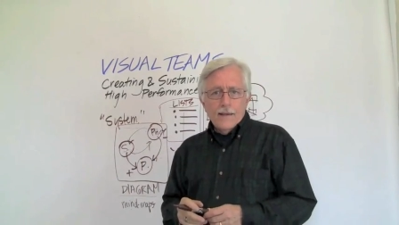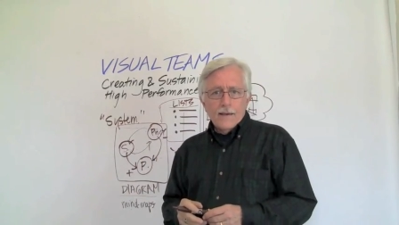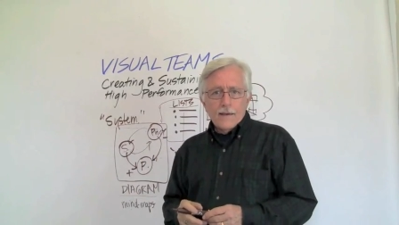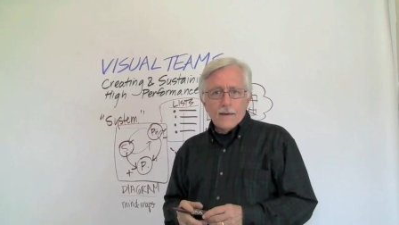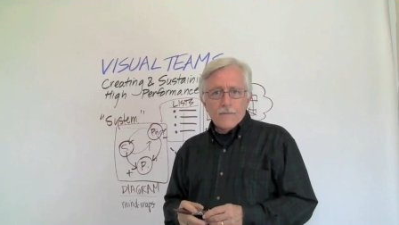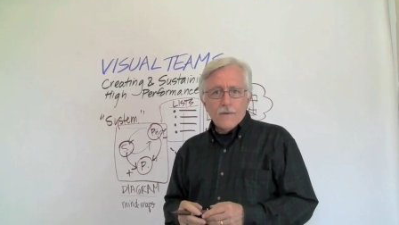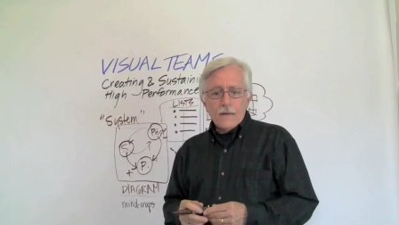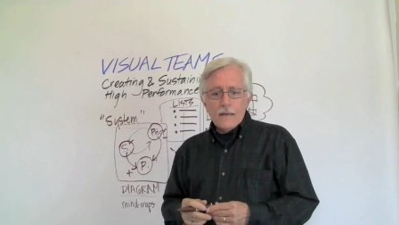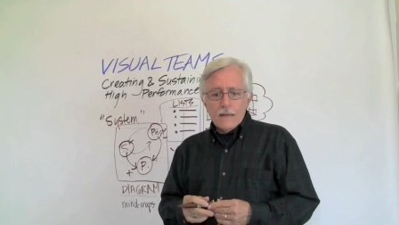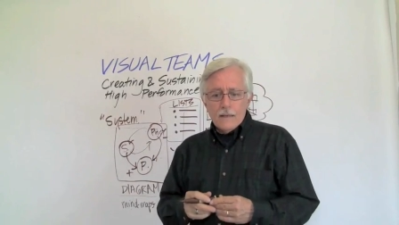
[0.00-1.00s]
And I
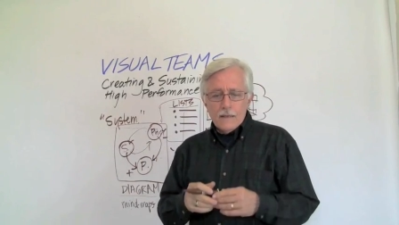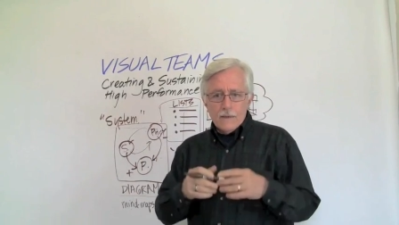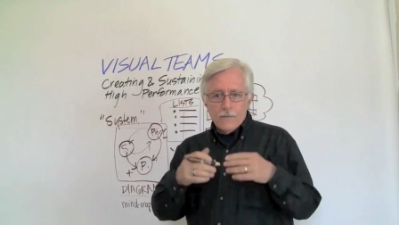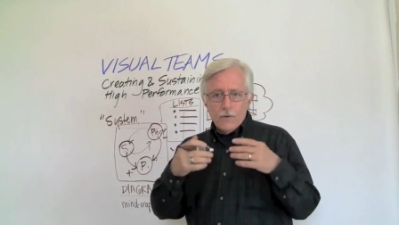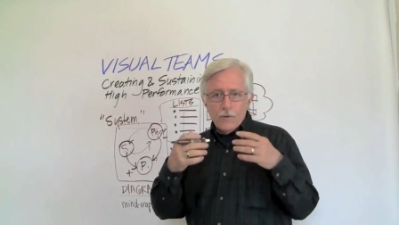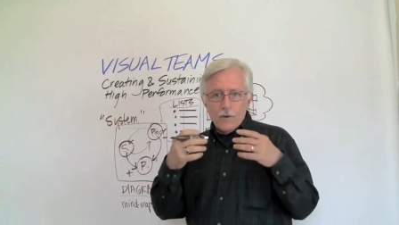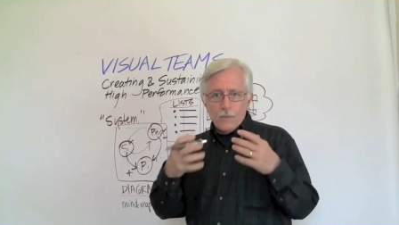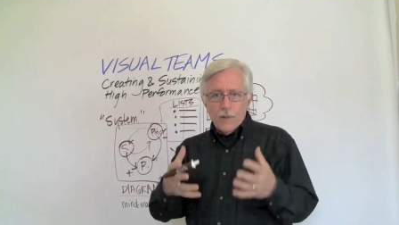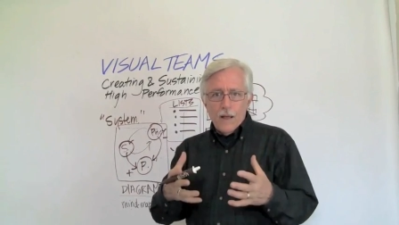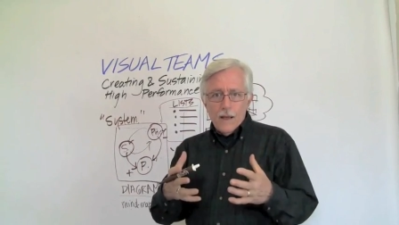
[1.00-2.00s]
found out that if you
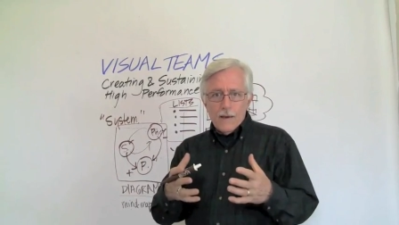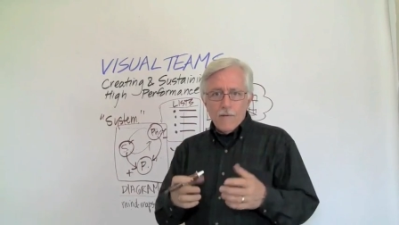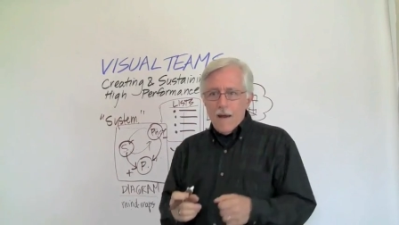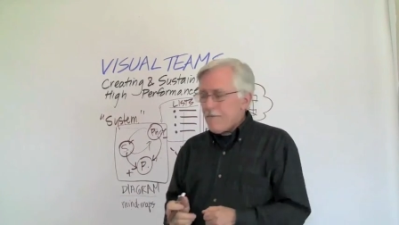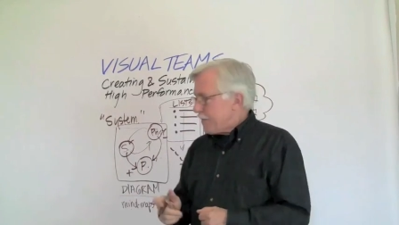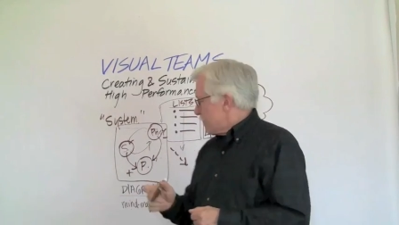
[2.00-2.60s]
apply graphic